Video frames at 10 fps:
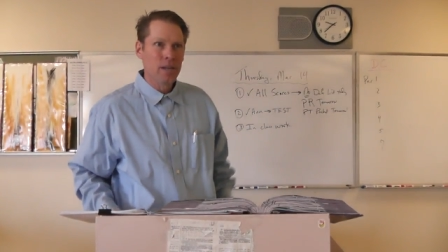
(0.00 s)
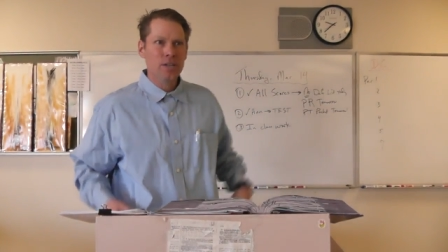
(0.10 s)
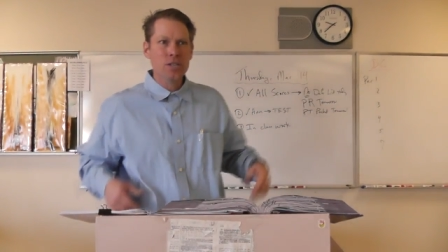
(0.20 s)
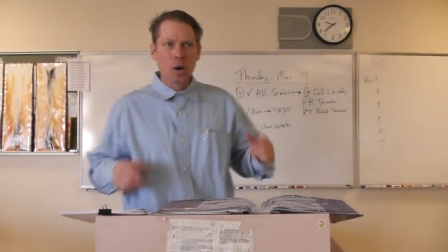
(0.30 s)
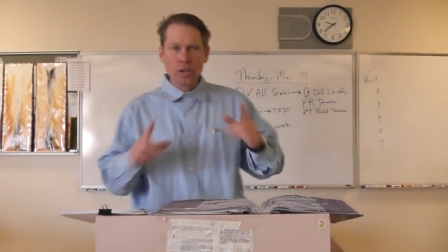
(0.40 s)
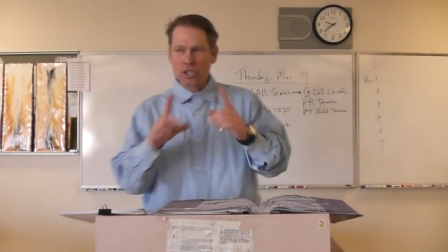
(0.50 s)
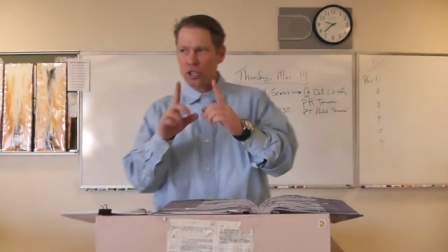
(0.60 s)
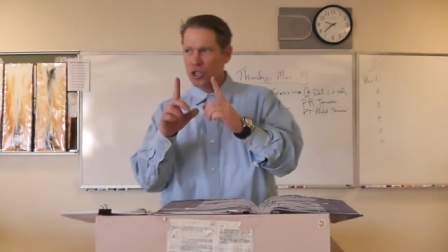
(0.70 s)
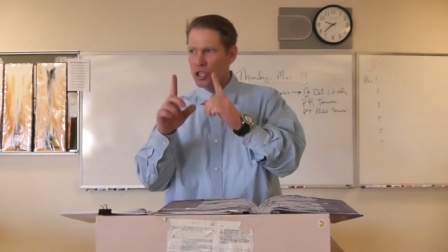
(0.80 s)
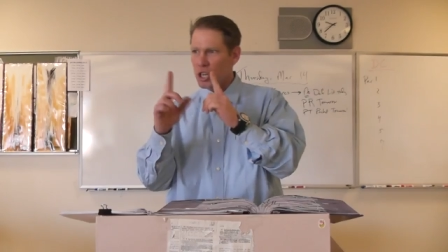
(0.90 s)
Notice
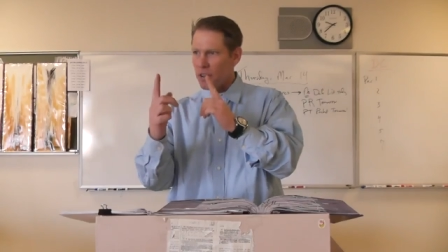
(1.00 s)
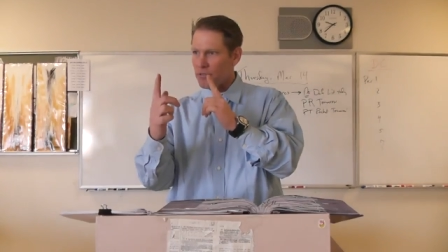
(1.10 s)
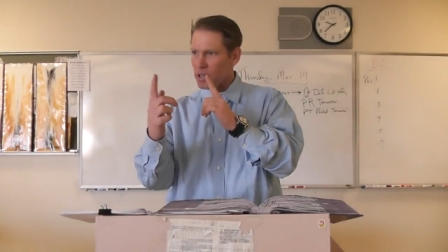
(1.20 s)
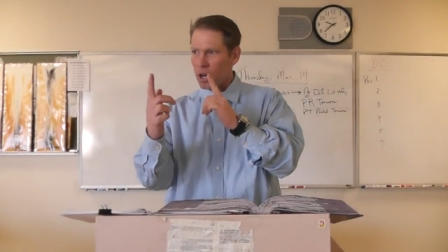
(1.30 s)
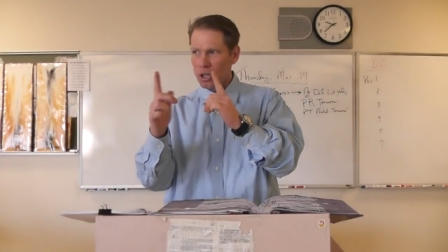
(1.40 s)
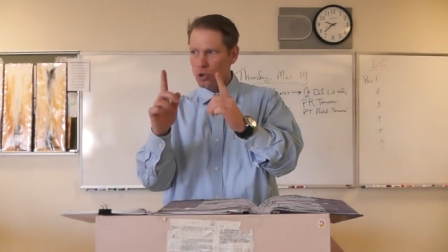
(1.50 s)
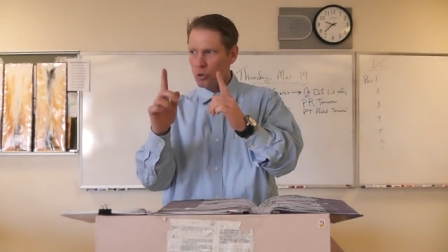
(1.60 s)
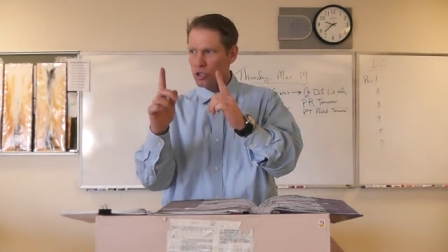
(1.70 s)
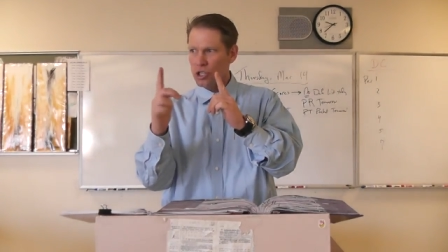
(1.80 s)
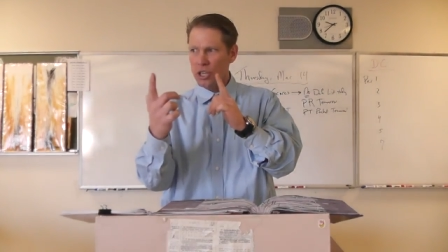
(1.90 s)
a shift,
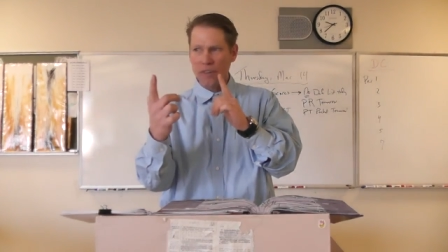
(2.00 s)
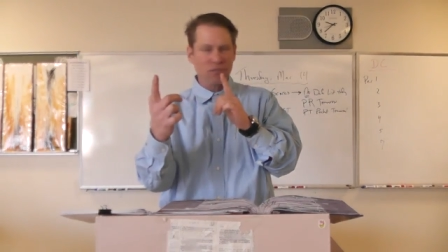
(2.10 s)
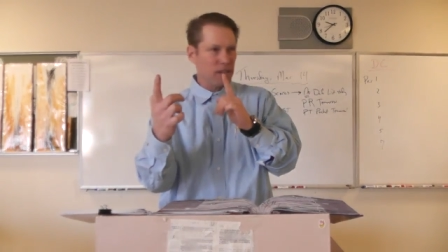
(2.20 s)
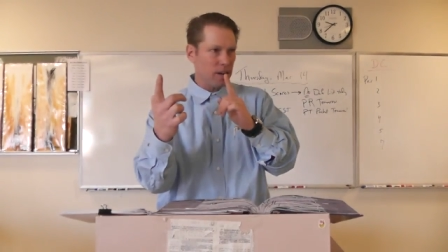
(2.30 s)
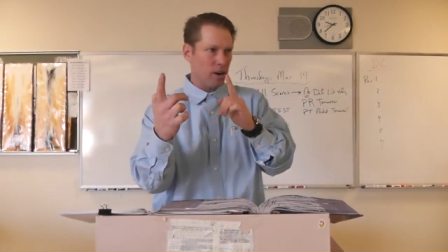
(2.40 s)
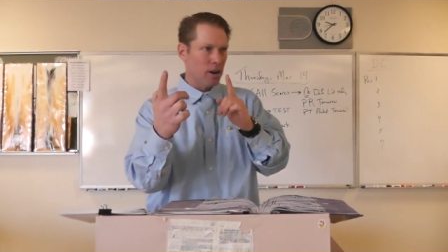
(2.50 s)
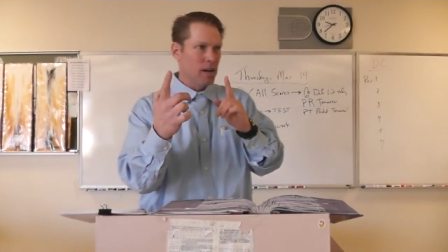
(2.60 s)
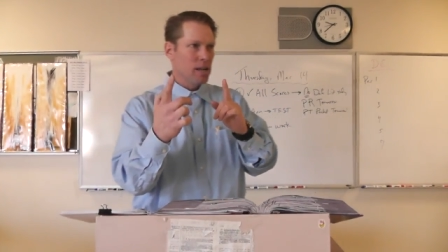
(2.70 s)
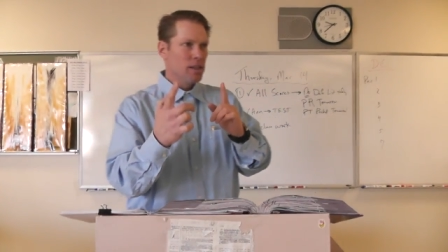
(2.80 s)
cultural shift here.